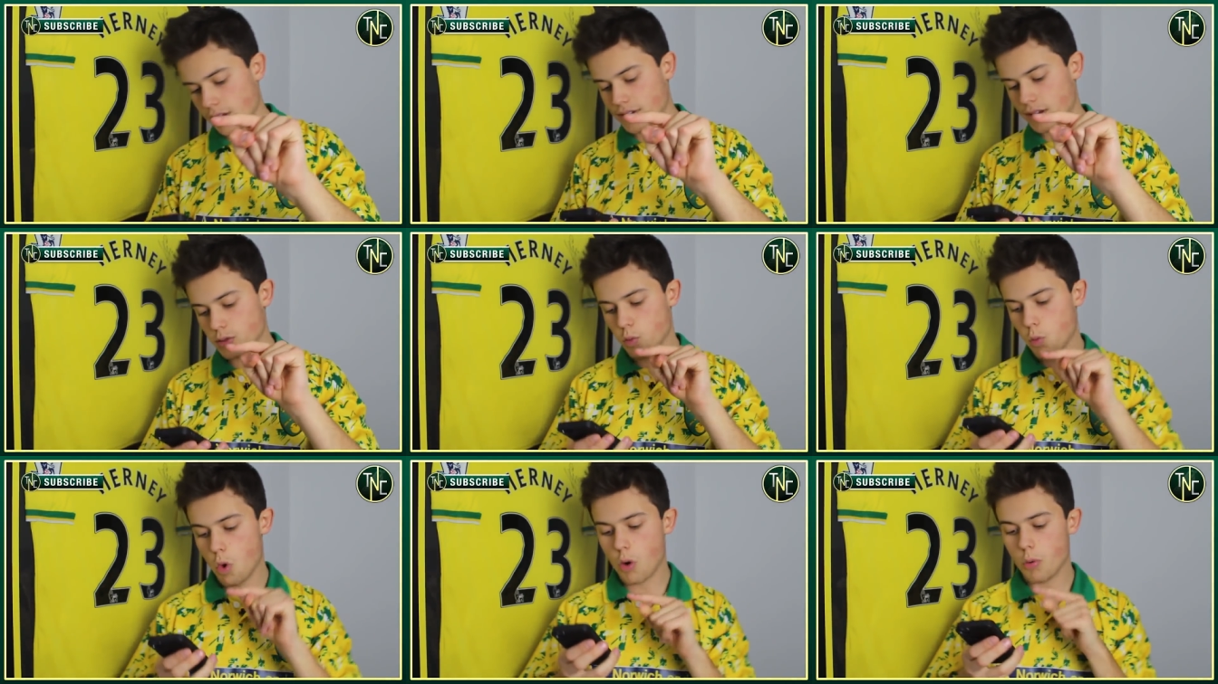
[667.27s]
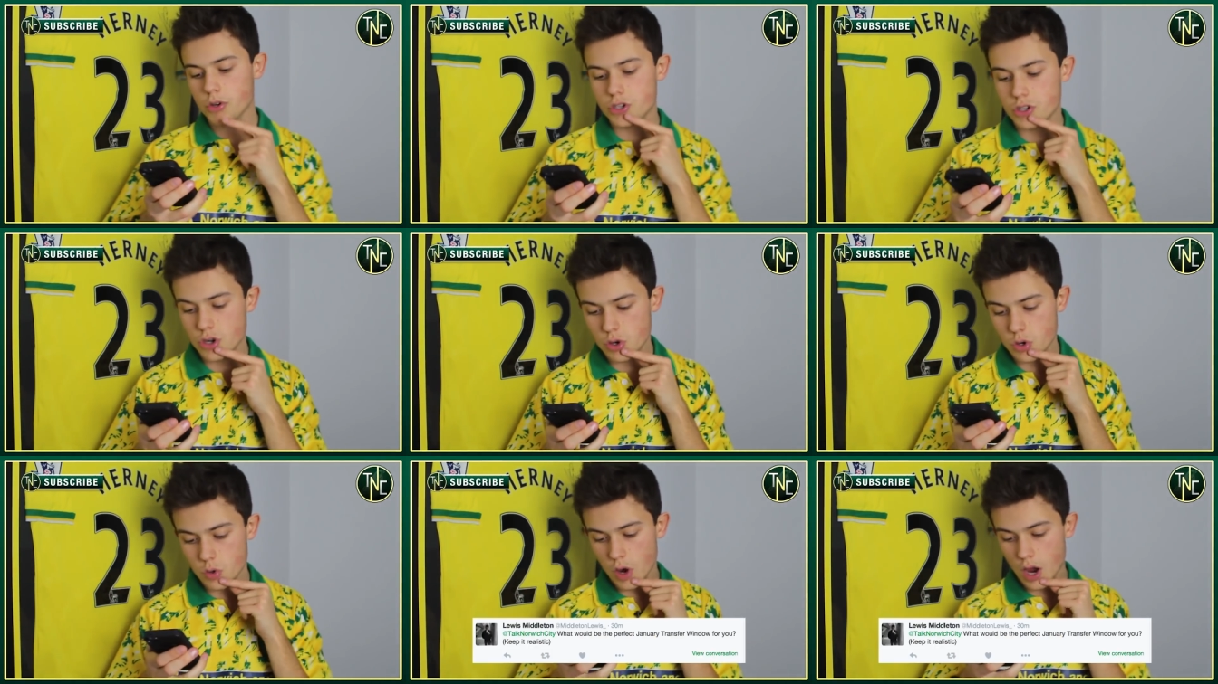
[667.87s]
Says, what would
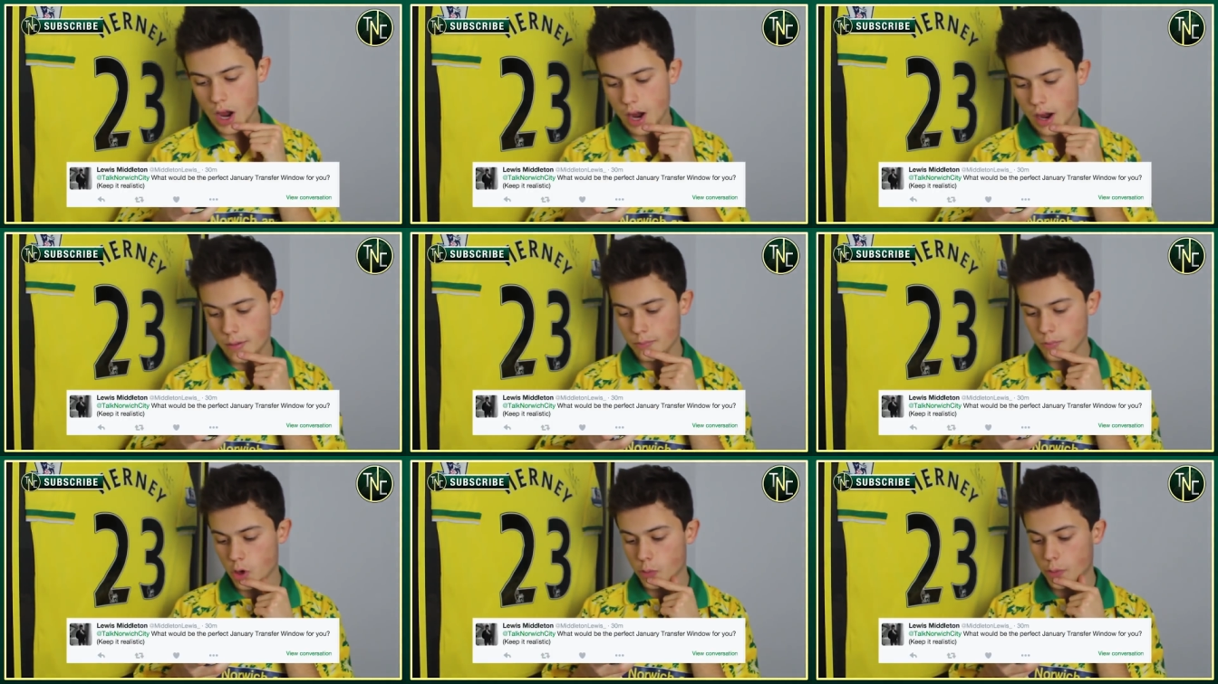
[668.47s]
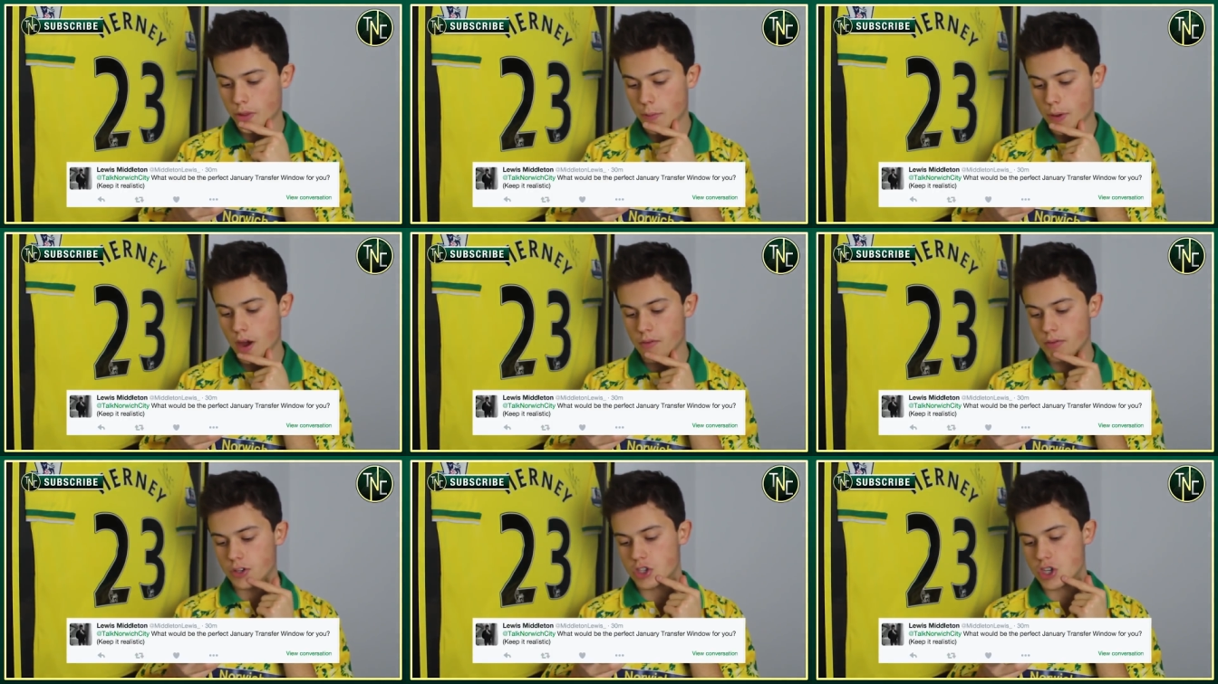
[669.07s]
be the
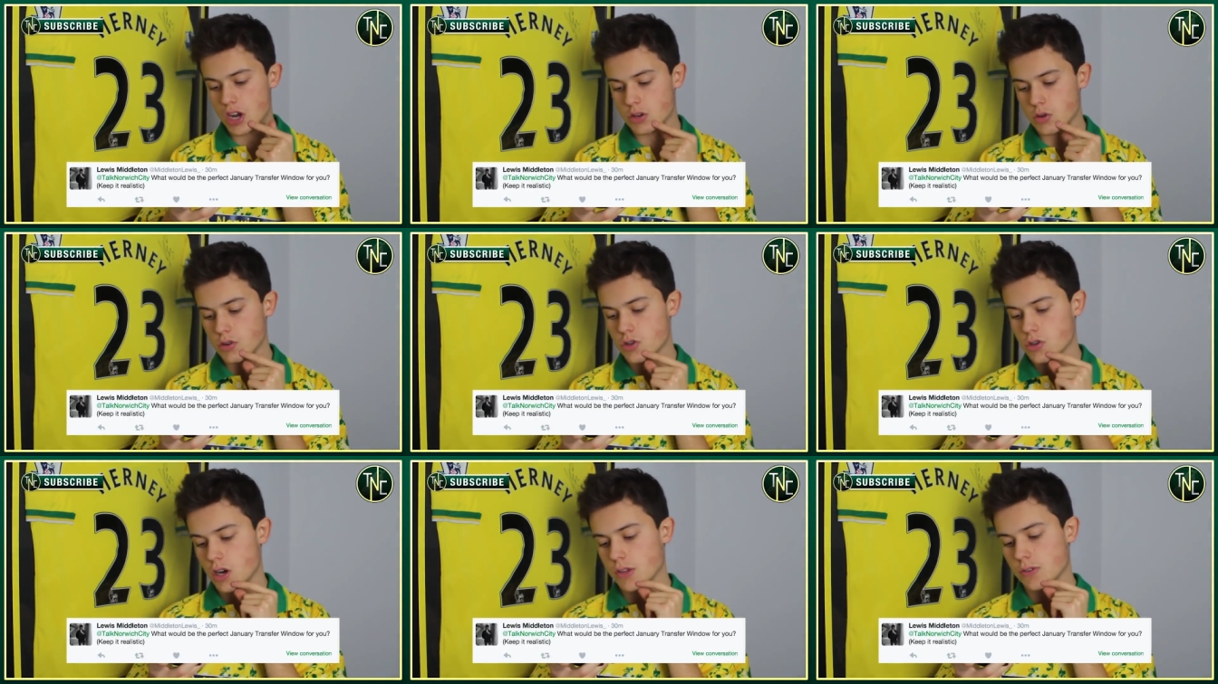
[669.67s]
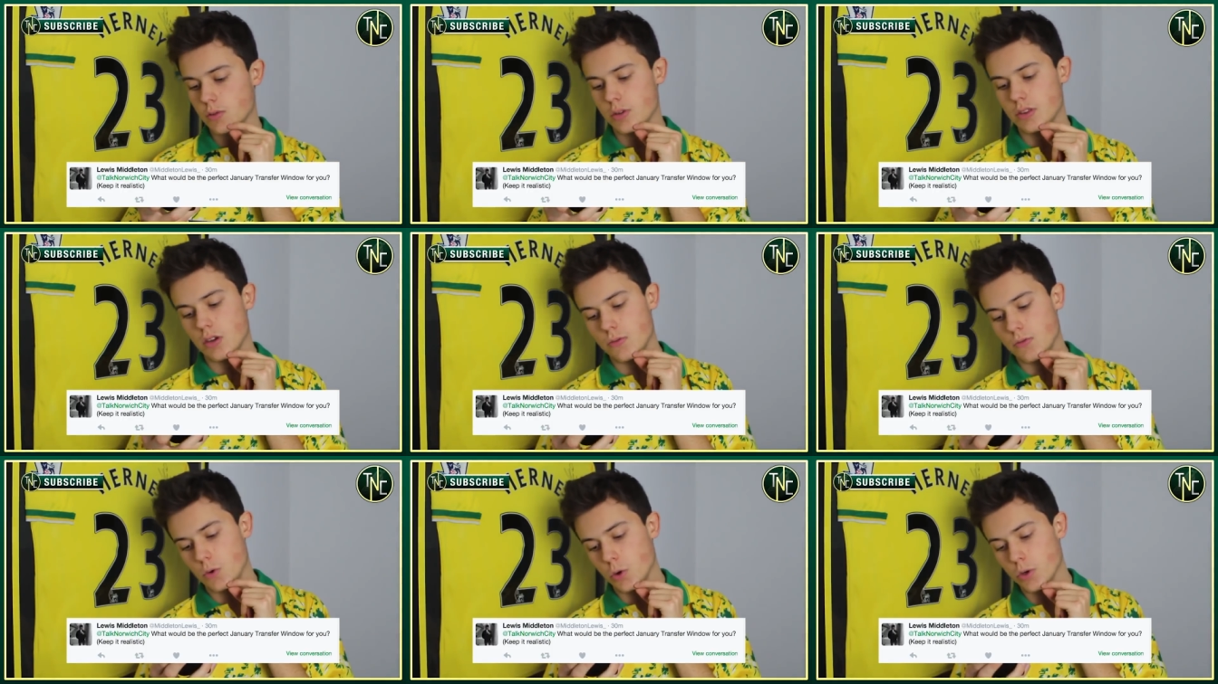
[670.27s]
perfect January transfer
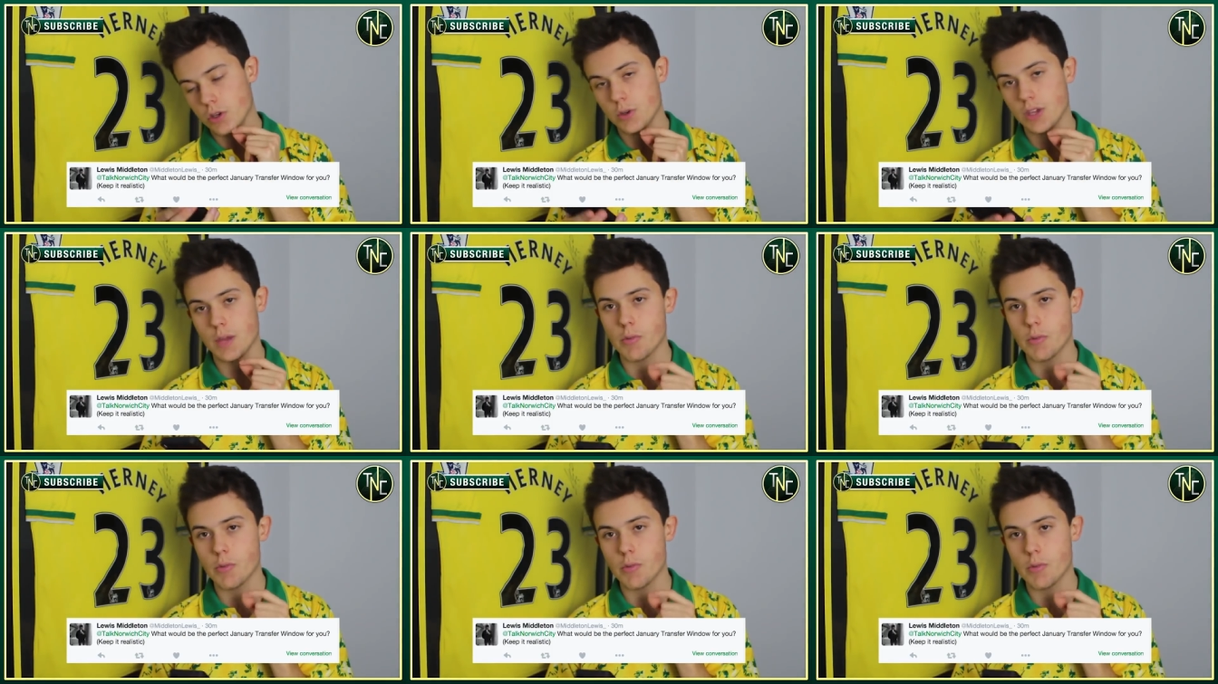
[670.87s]
window for you?